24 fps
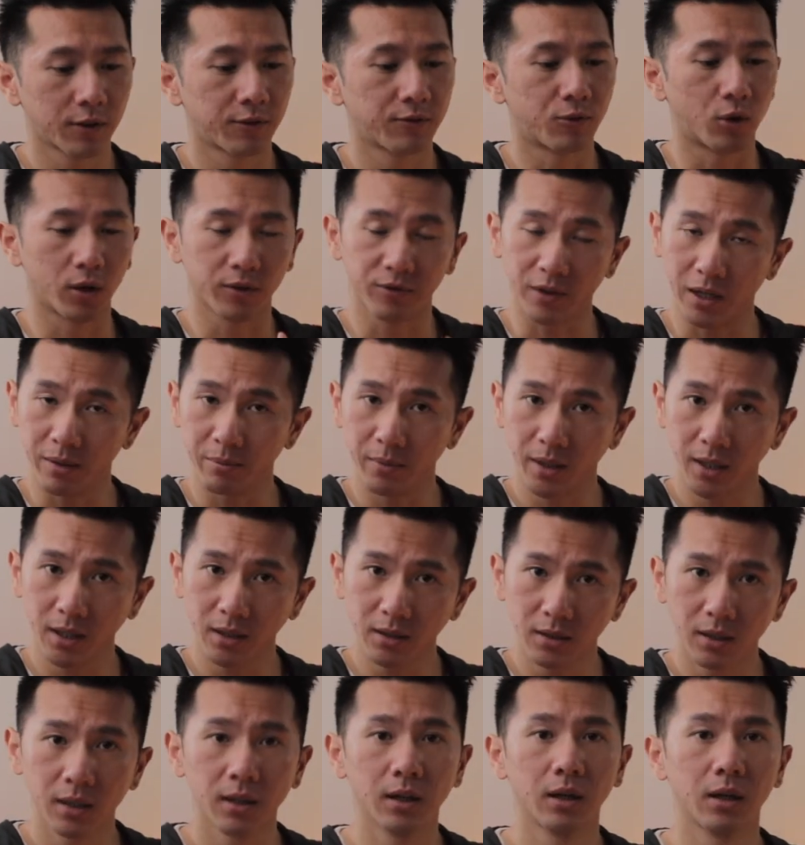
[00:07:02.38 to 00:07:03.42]
45
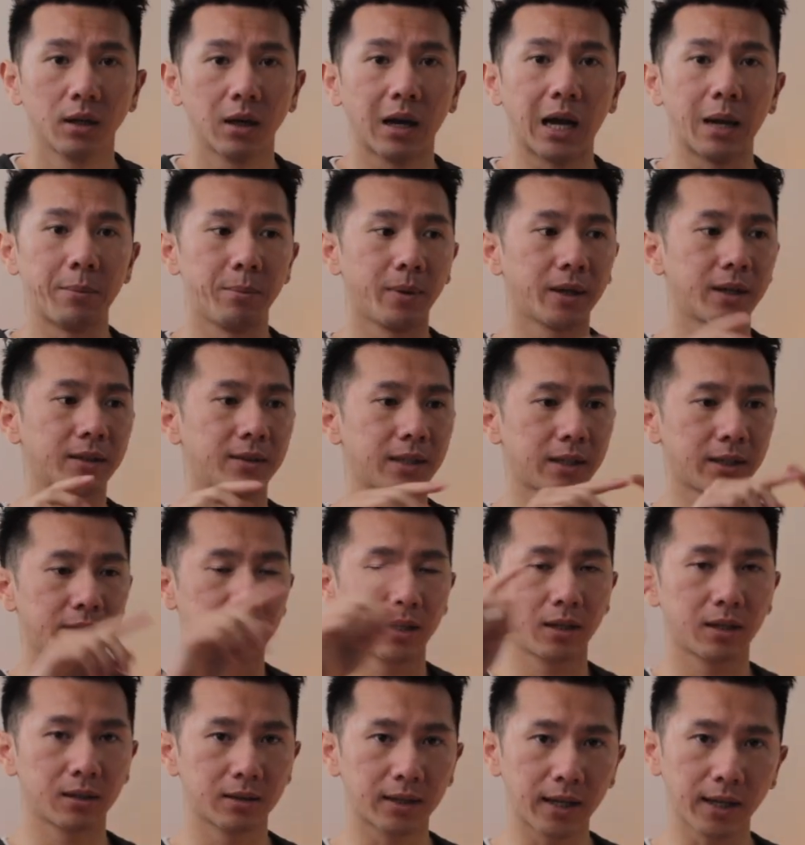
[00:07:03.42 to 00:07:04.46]
minutes. I make a
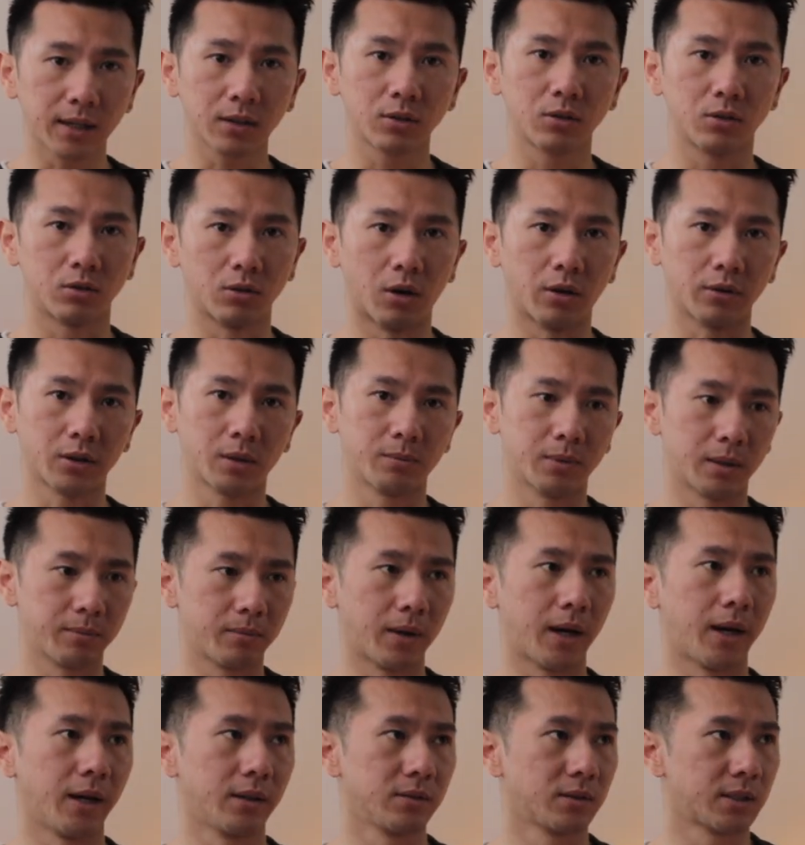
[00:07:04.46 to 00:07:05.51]
dedicated deck to document
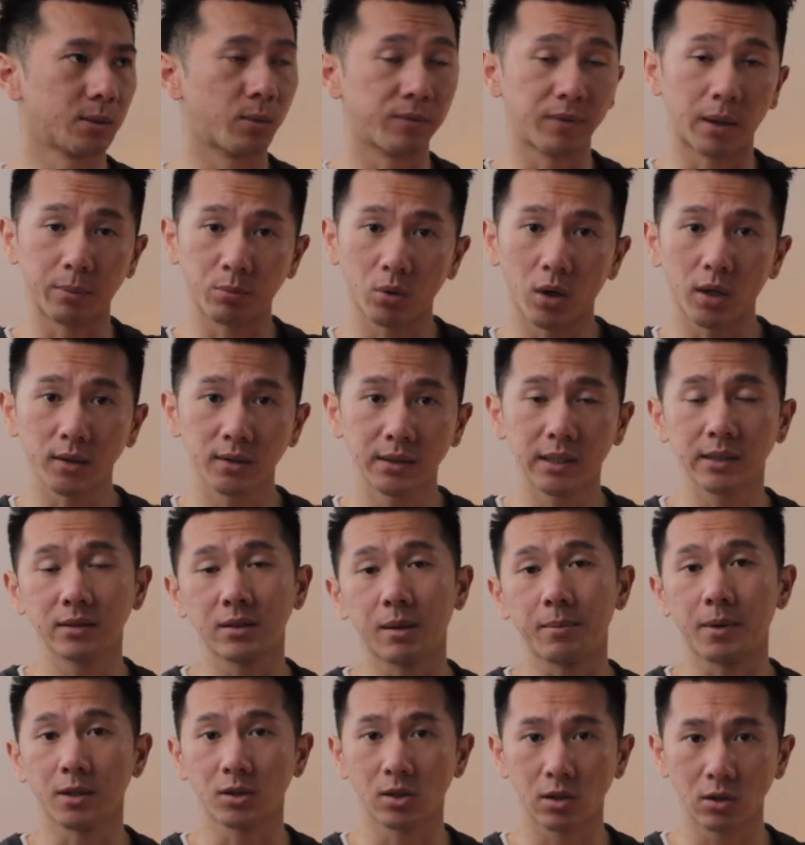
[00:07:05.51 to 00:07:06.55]
my some of my process
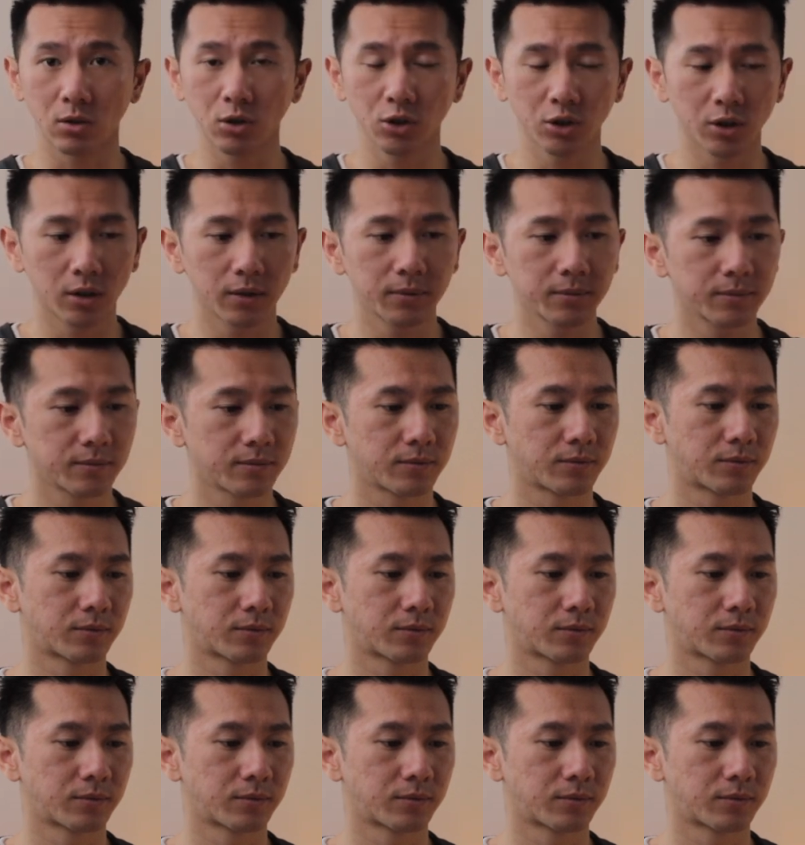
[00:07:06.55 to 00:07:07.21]
and my solution.